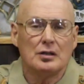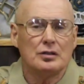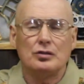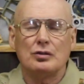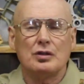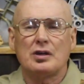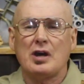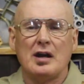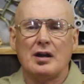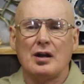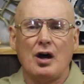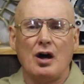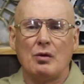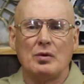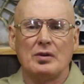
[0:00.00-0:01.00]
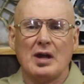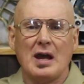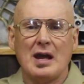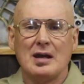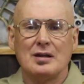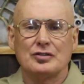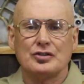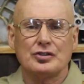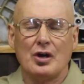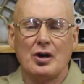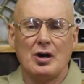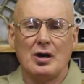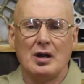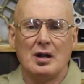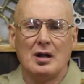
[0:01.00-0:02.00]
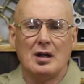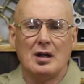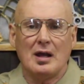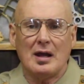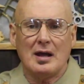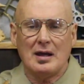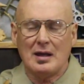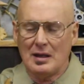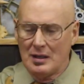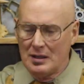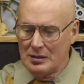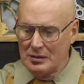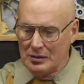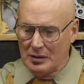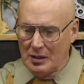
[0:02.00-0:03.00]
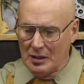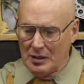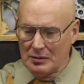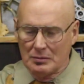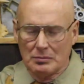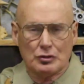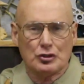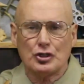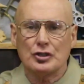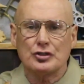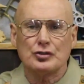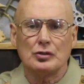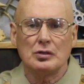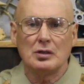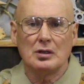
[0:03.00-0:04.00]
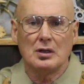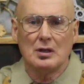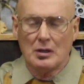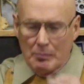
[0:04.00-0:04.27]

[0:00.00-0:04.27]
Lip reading: You can cut it all with a hand saw and chisel,